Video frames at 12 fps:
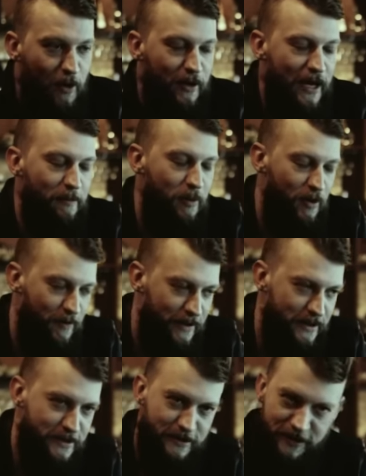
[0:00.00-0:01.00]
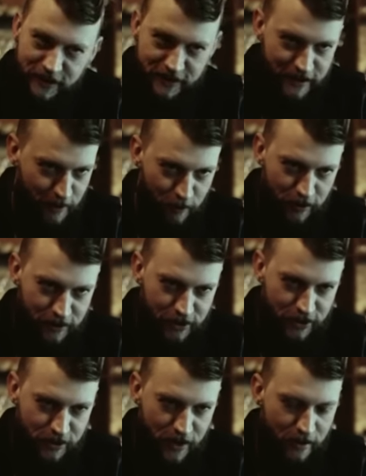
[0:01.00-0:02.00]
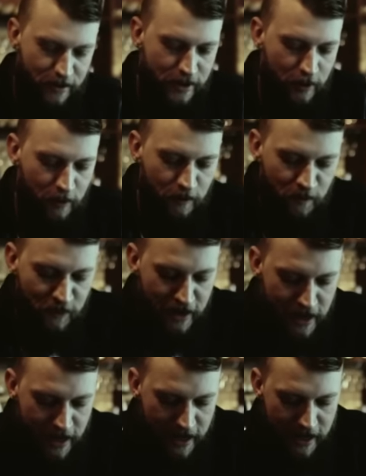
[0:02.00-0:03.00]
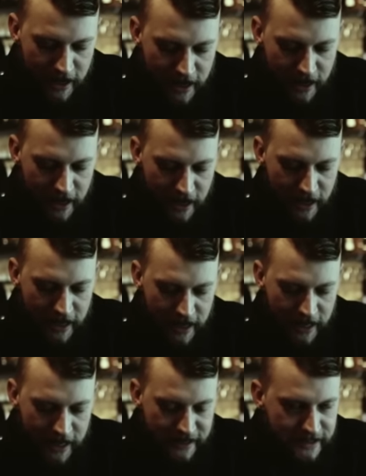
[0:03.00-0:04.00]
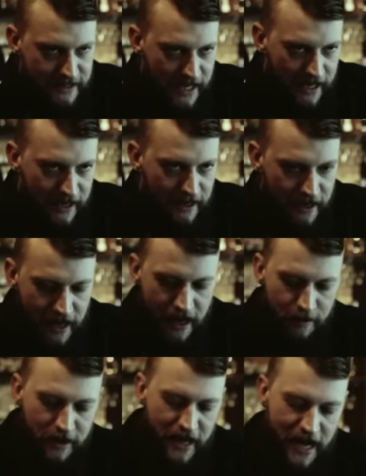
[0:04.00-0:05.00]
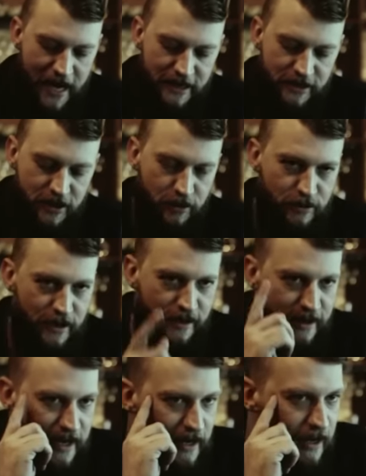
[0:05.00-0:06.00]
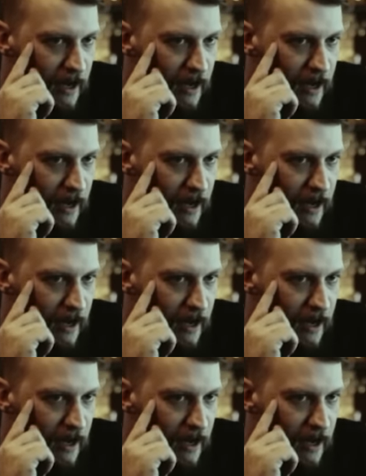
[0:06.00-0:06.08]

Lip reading: Okay, perfect. This is gonna work just great with you. In a second, I'm gonna ask you to think